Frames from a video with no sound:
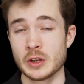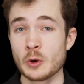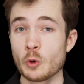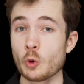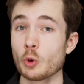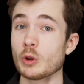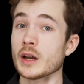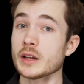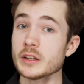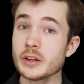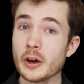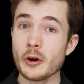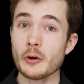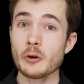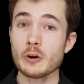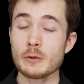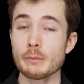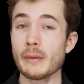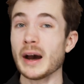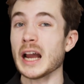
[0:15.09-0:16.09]
Well, I
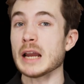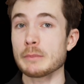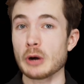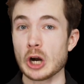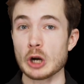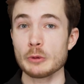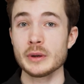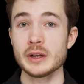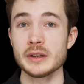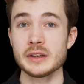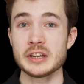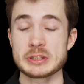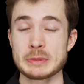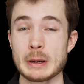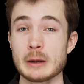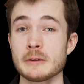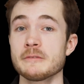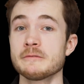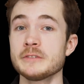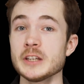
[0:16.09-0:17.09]
know my apartment is
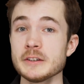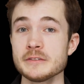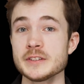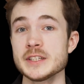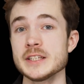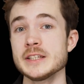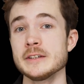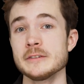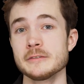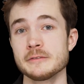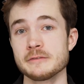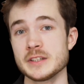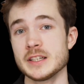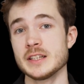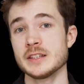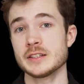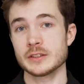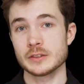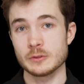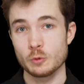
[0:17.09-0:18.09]
about fifty
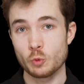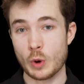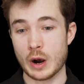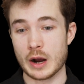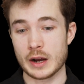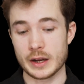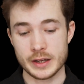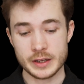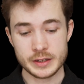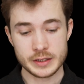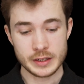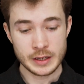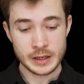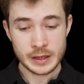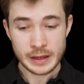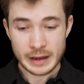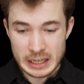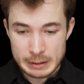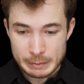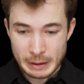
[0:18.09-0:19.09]
feet wide
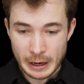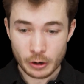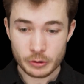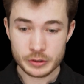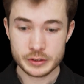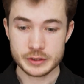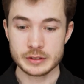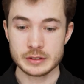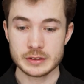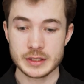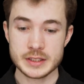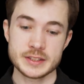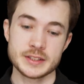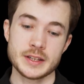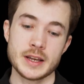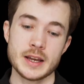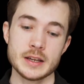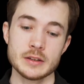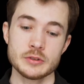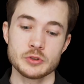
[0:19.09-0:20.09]
and about, let's
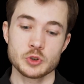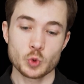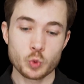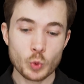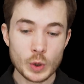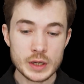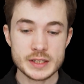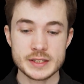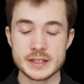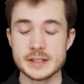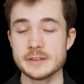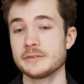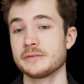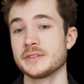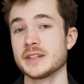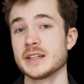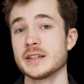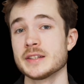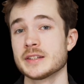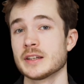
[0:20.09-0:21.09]
say, twenty
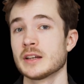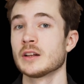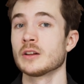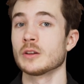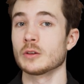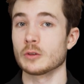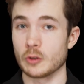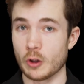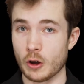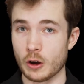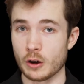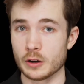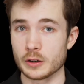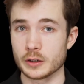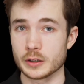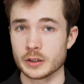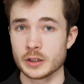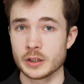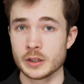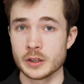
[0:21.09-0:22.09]
feet
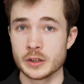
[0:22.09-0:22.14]
long.